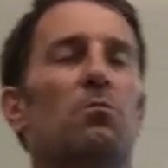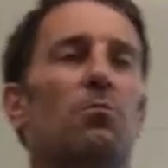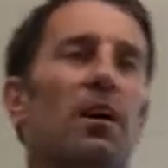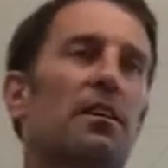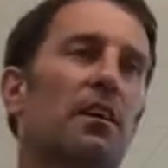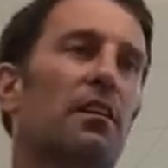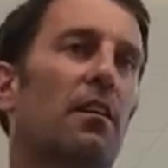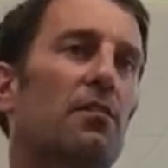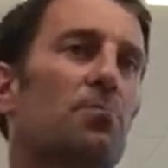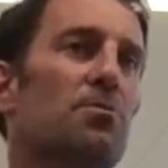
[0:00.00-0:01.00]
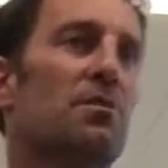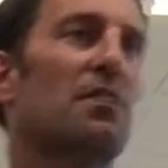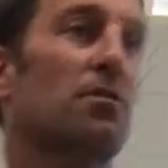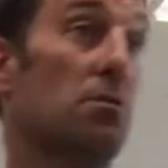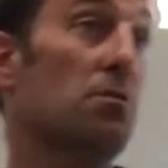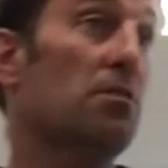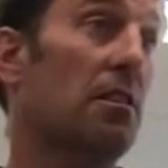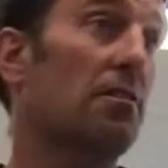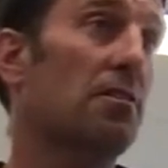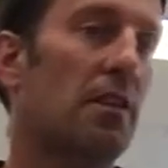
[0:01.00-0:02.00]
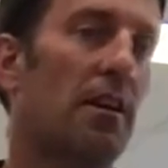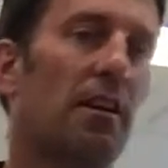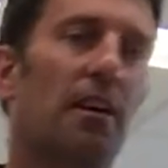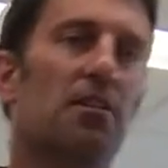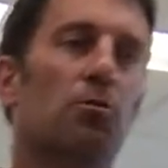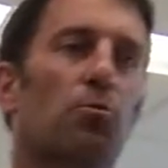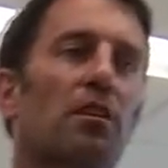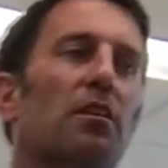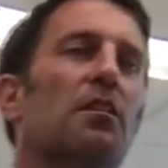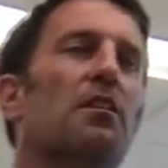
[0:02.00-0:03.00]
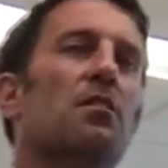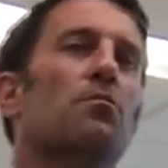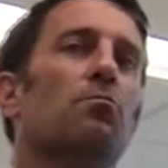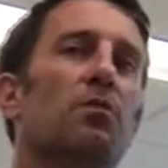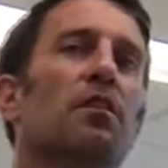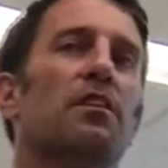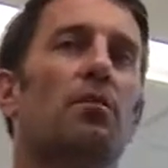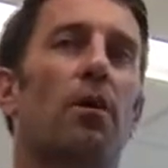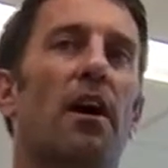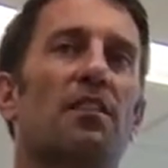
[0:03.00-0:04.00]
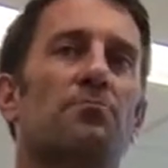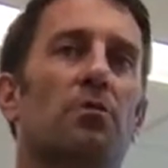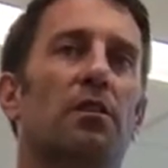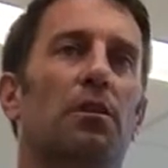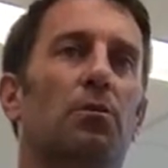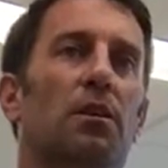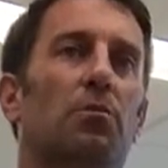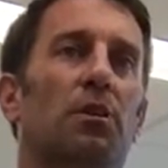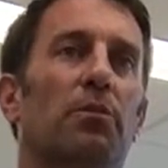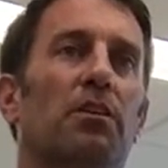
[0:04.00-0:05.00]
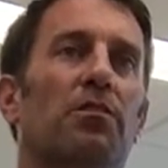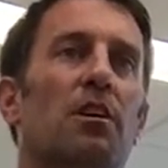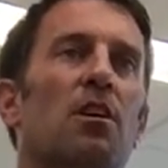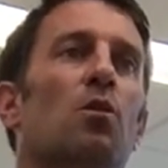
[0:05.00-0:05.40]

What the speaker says: But by the end, 100% of you usually understand it, and you really, really grasp what equilibrium is.